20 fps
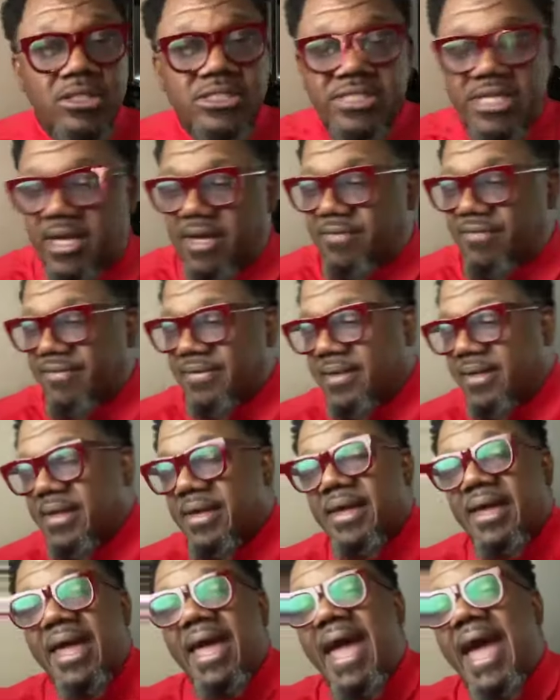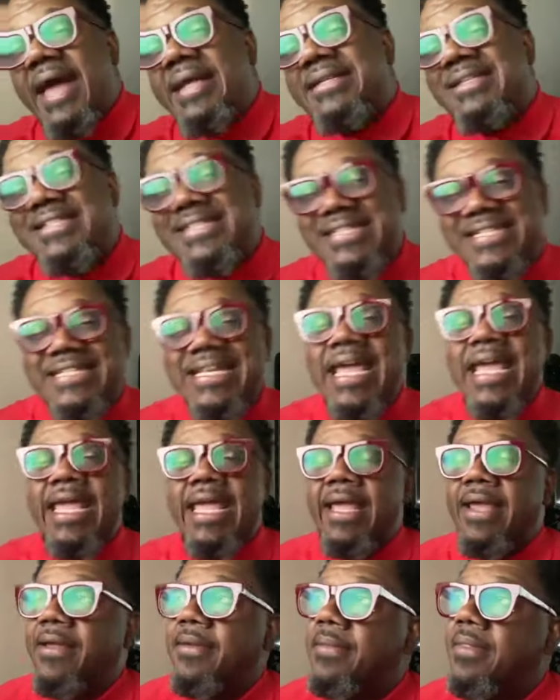yourself and
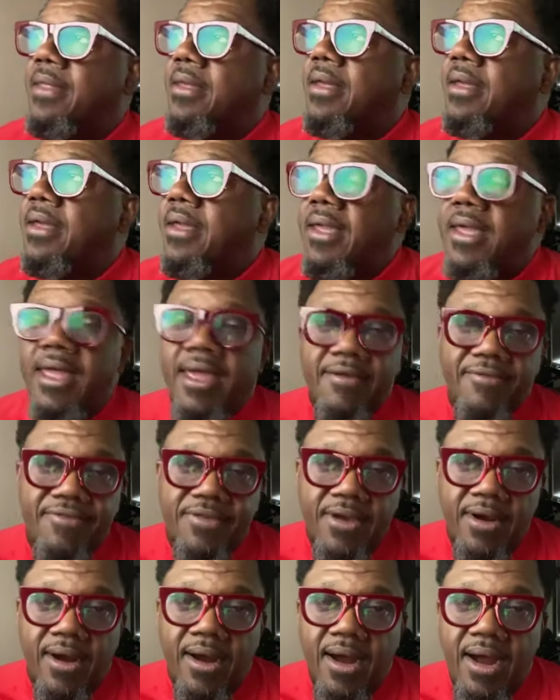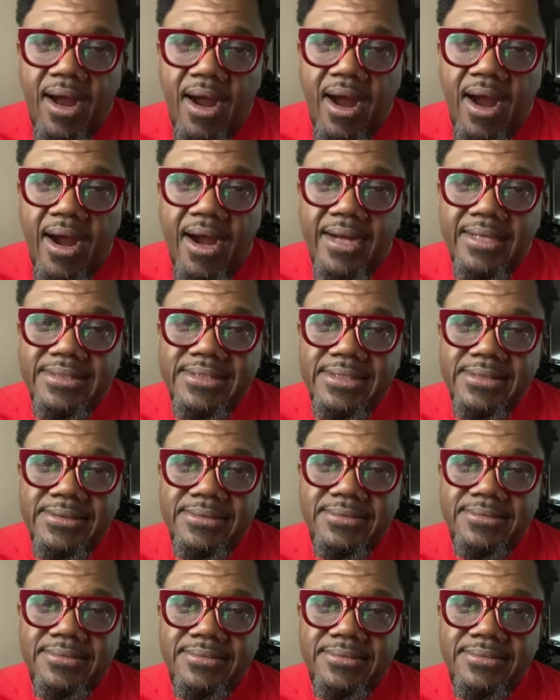see if your heart